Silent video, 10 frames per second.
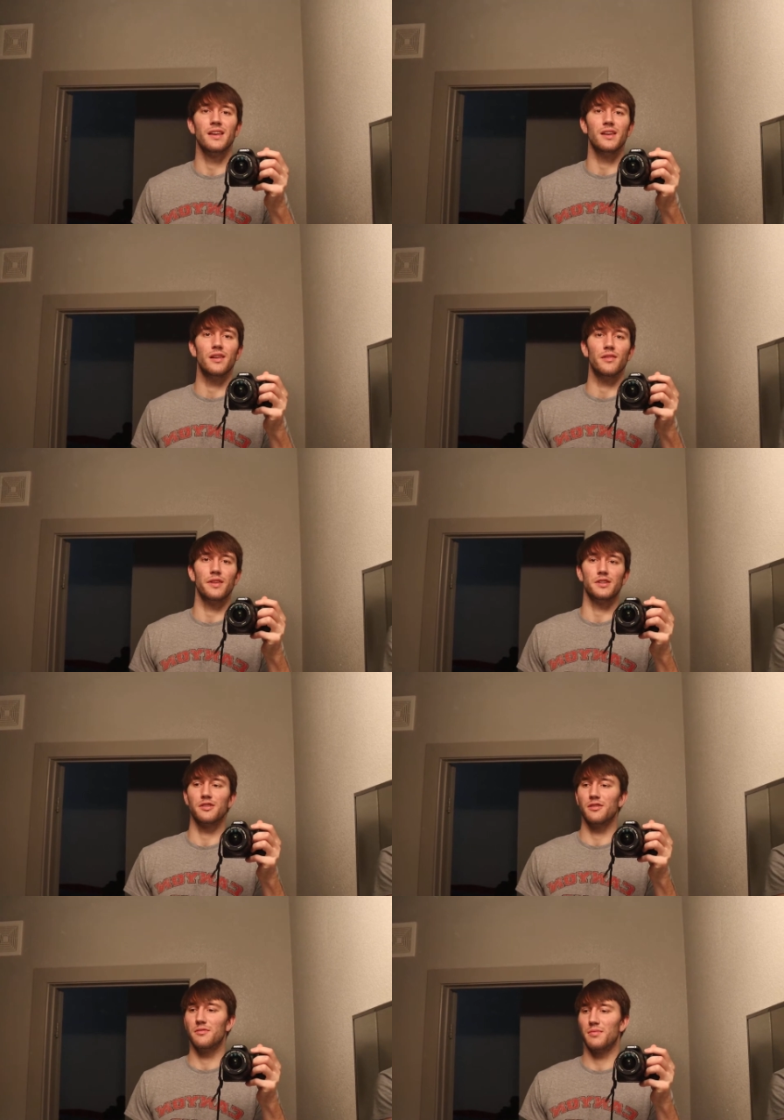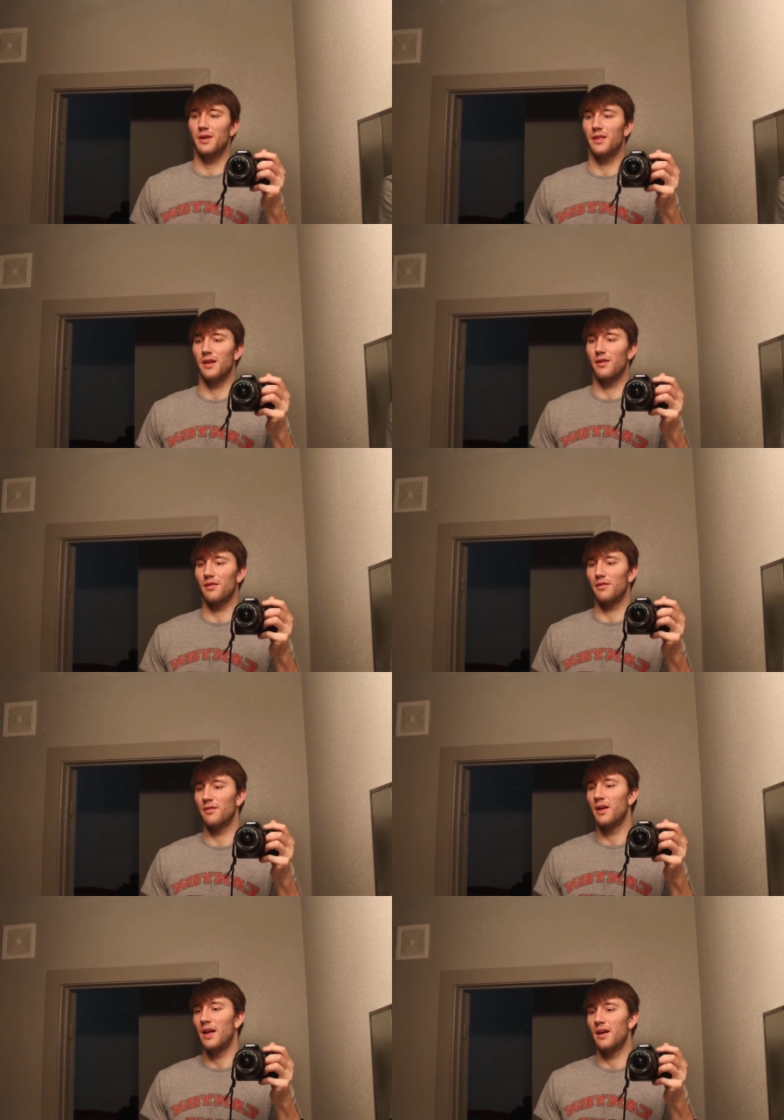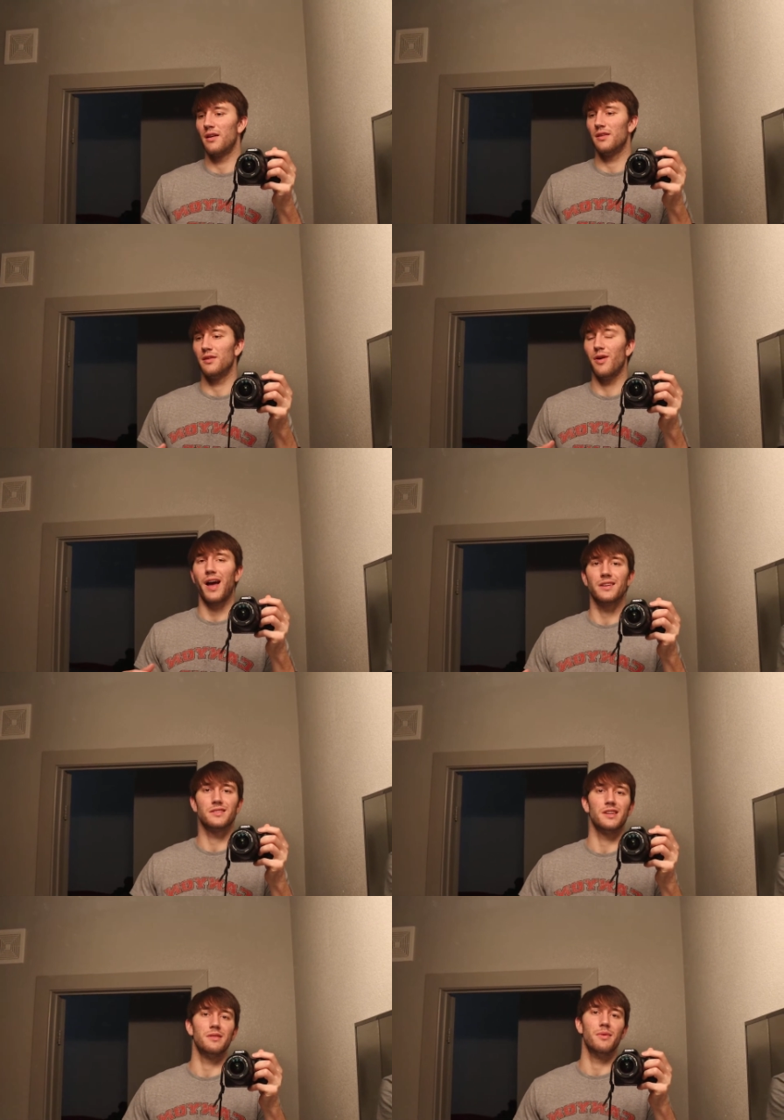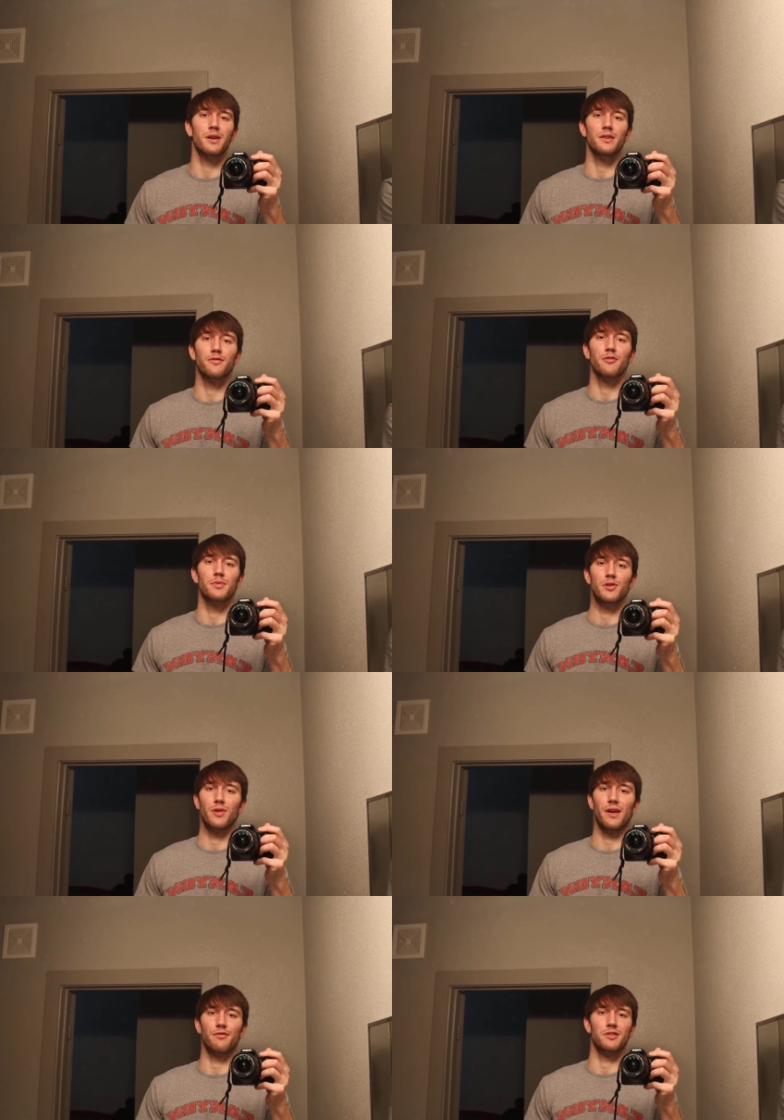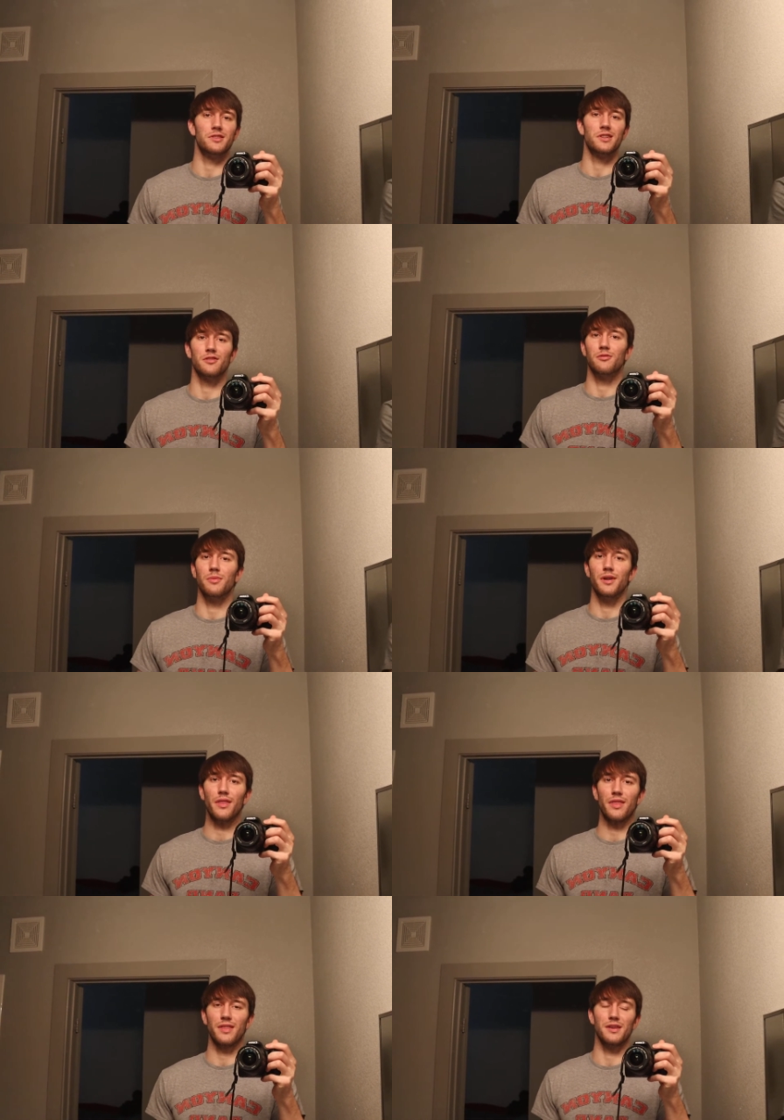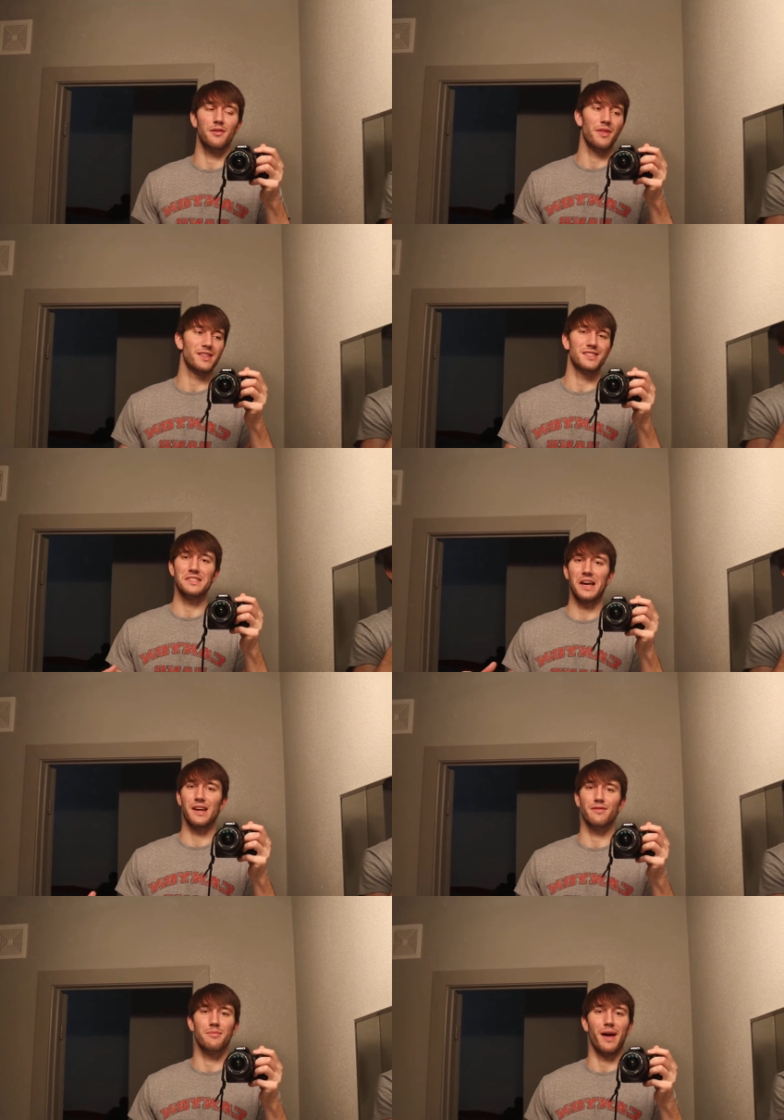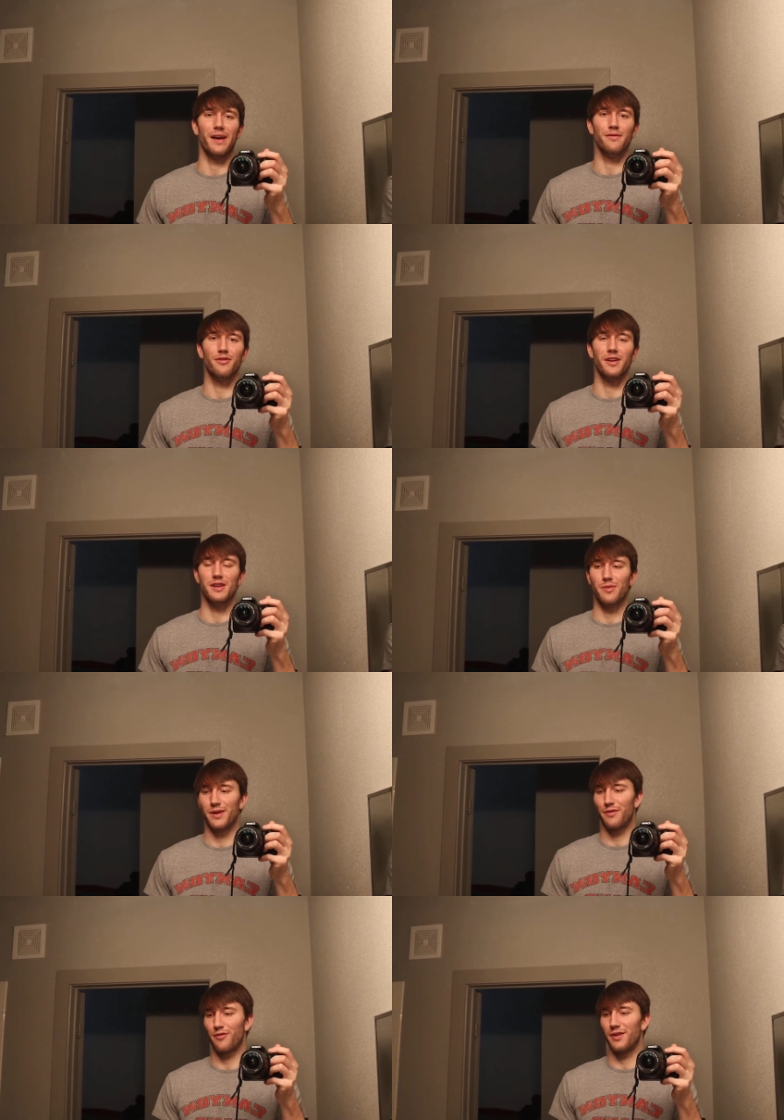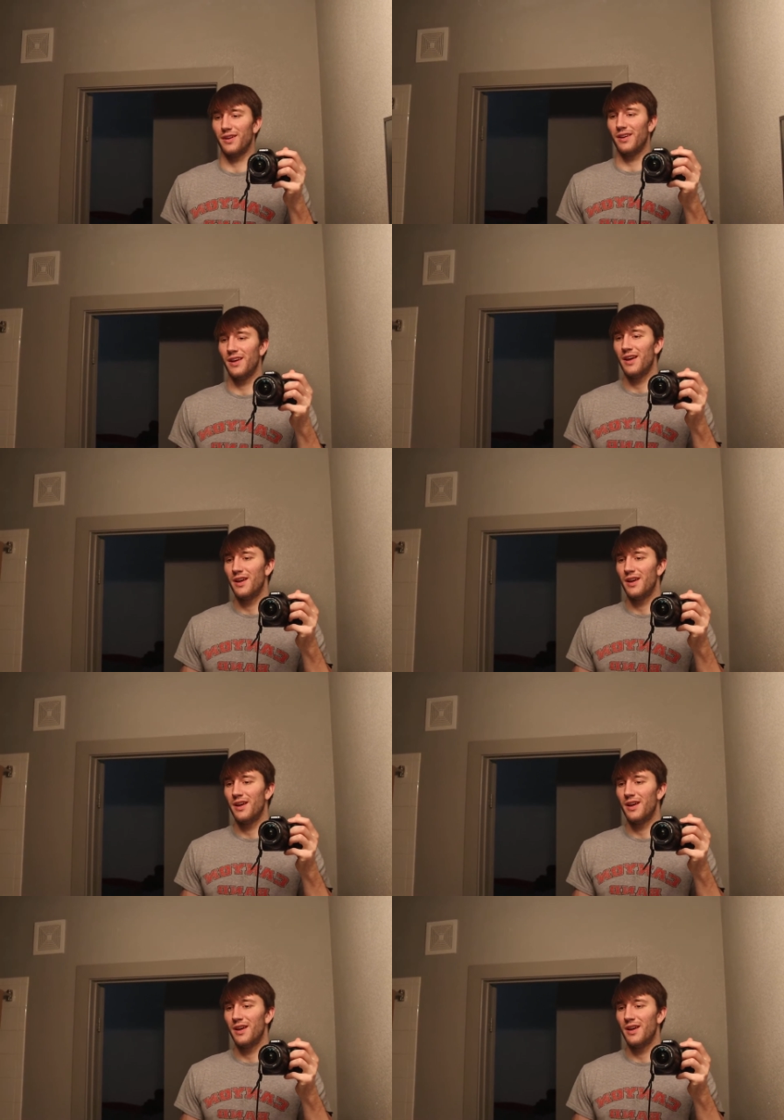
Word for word: You know, they shouldn't be there, you know, asking money from you every single month. You know, that's a sign of a bad friend. You want a friend